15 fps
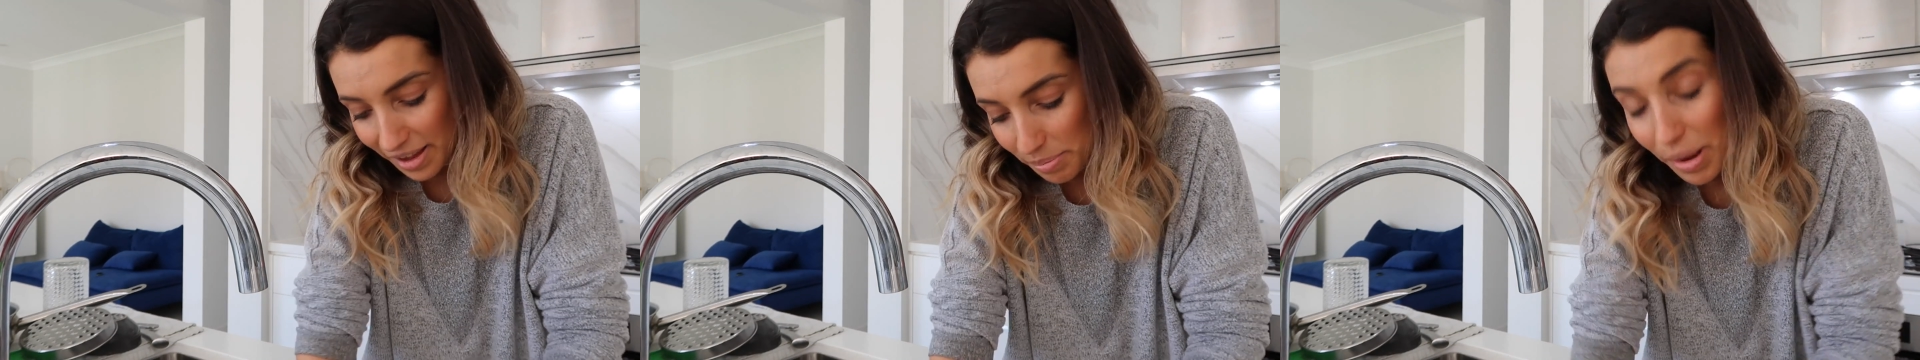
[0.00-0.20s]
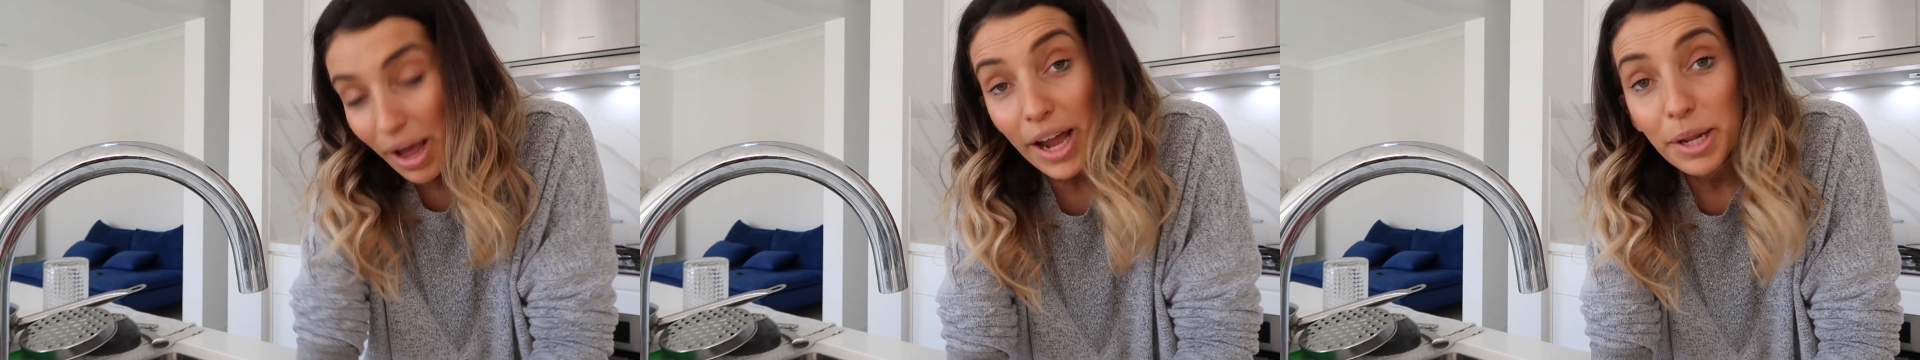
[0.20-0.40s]

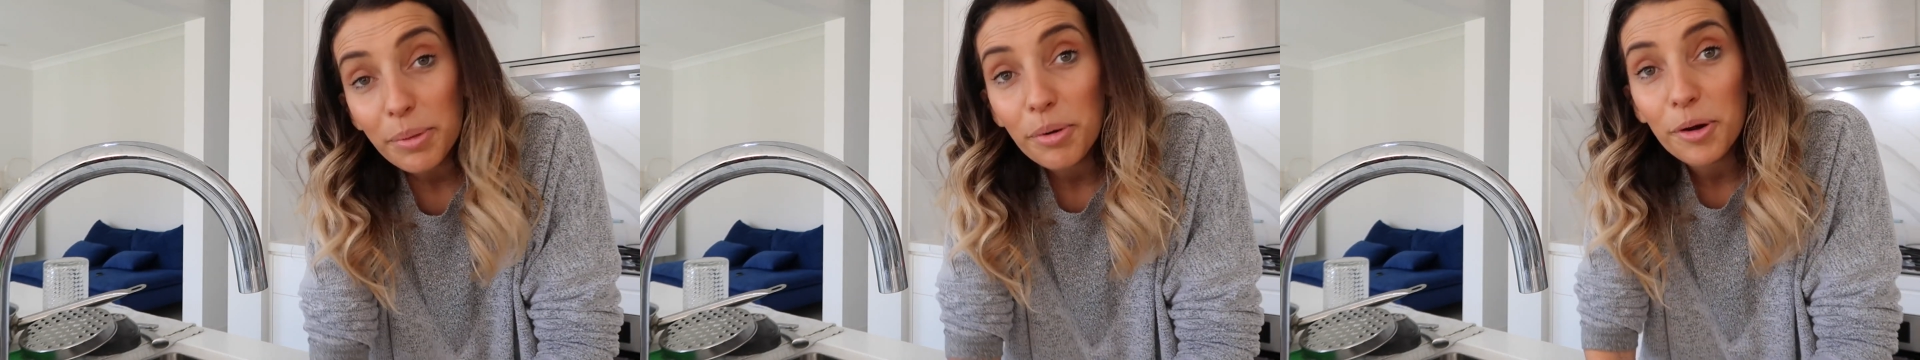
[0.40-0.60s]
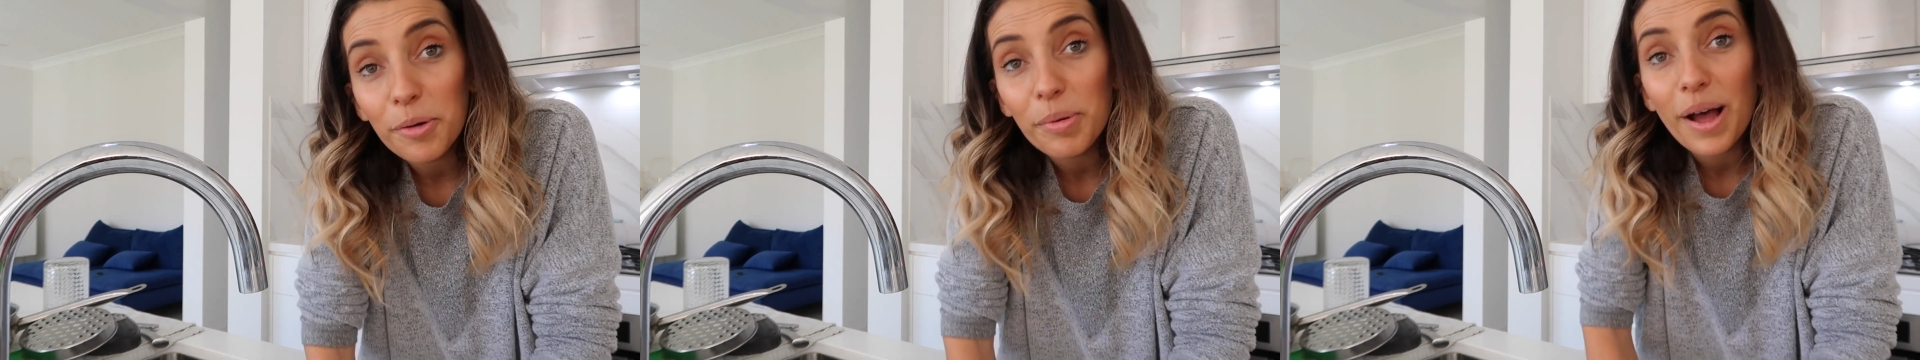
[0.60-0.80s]
party
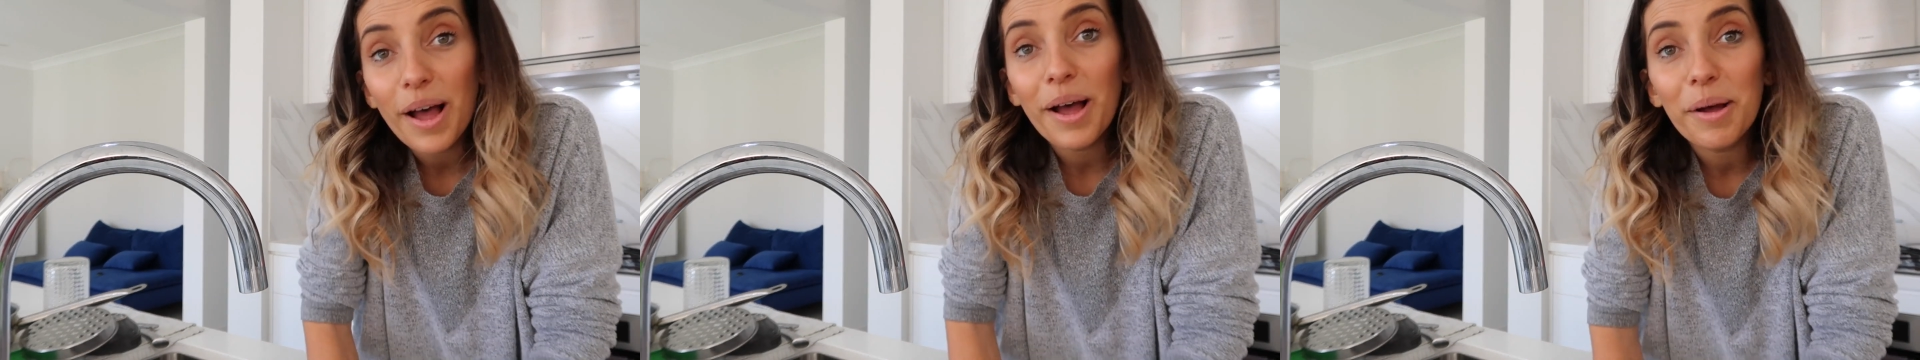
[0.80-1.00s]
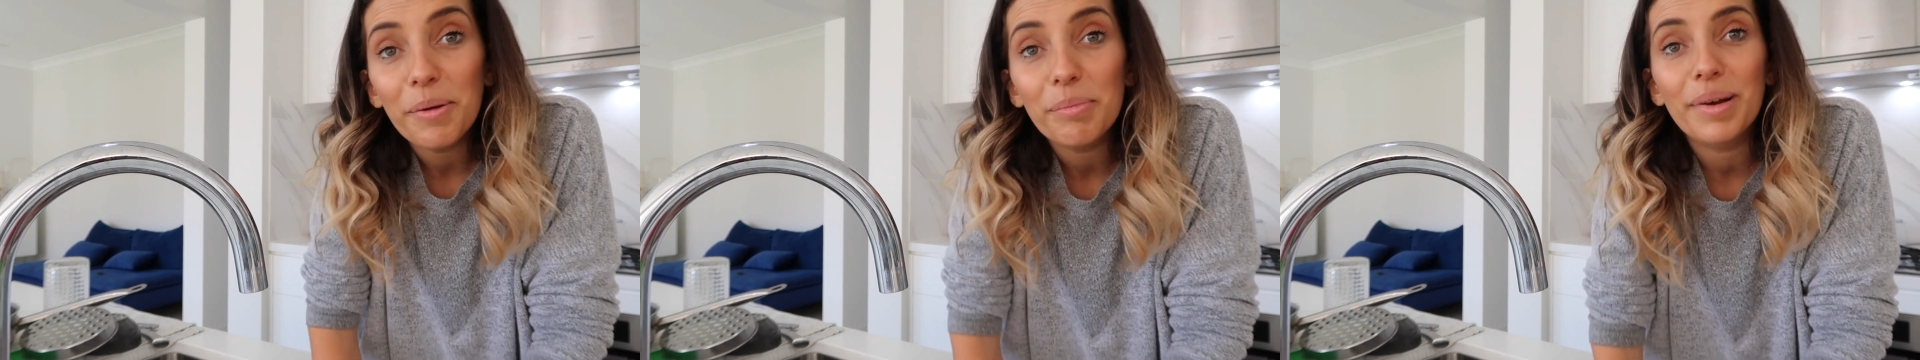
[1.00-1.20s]

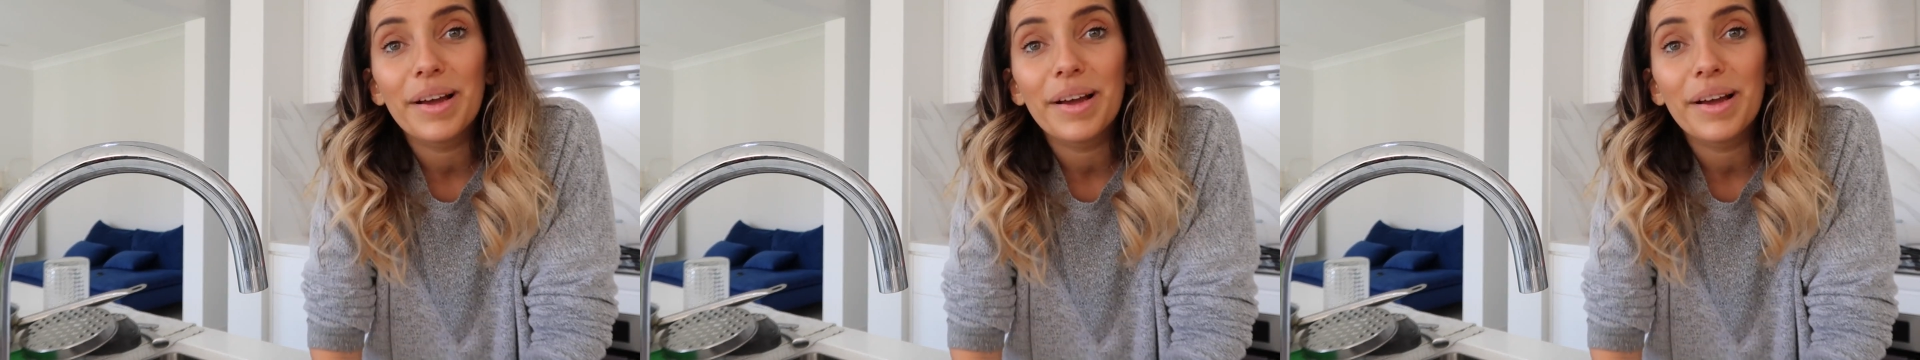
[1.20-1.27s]
pooper,